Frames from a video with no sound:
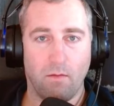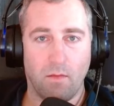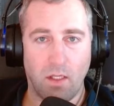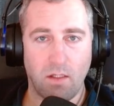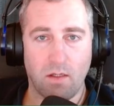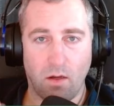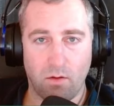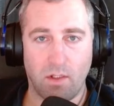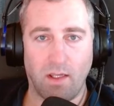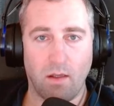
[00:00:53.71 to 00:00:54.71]
This is how
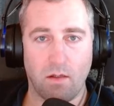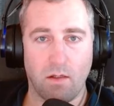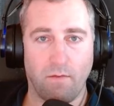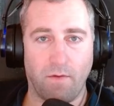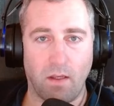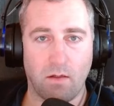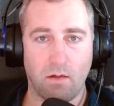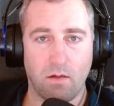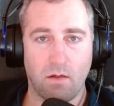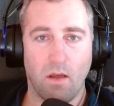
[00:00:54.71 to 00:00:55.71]
serious
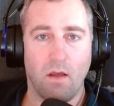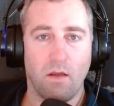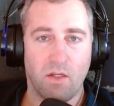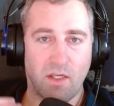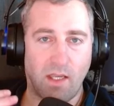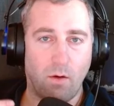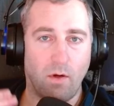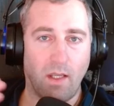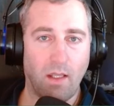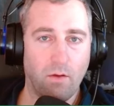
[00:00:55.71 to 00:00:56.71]
investors scale
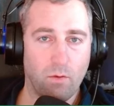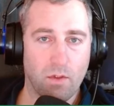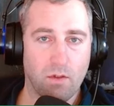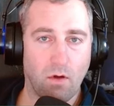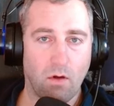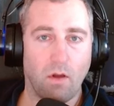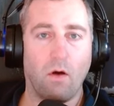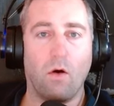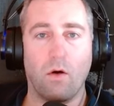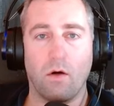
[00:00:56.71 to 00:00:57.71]
into a stock
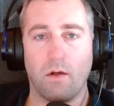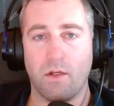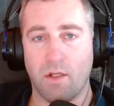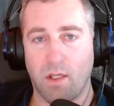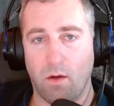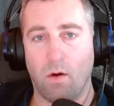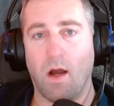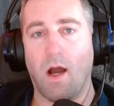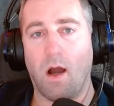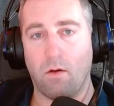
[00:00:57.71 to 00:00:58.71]
or scale
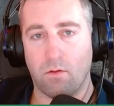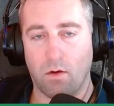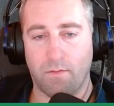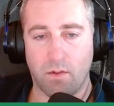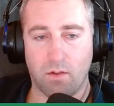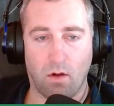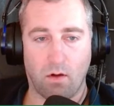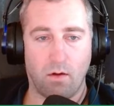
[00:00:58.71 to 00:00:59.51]
out of a stock.